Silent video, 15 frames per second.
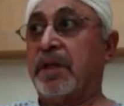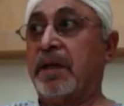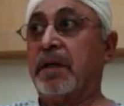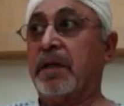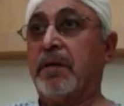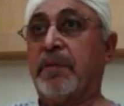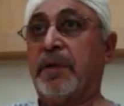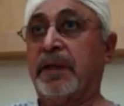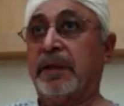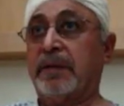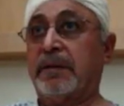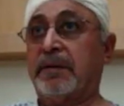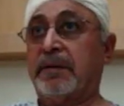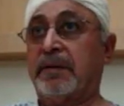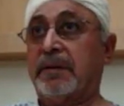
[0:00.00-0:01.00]
gigabyte
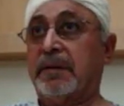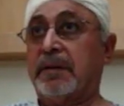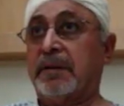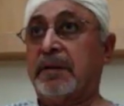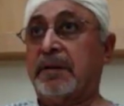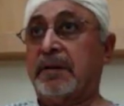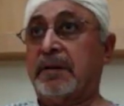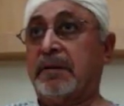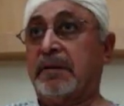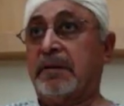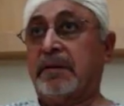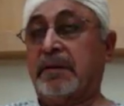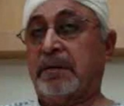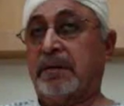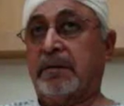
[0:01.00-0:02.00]

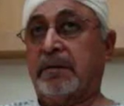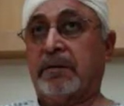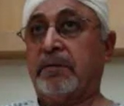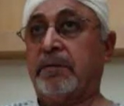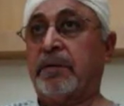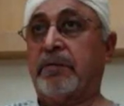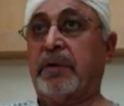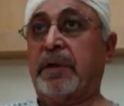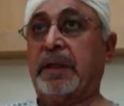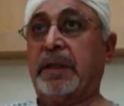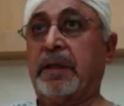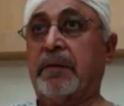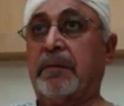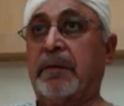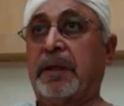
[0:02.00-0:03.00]
or over 1
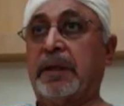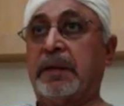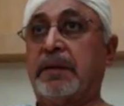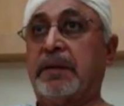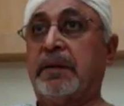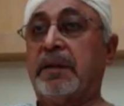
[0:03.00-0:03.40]
gigabyte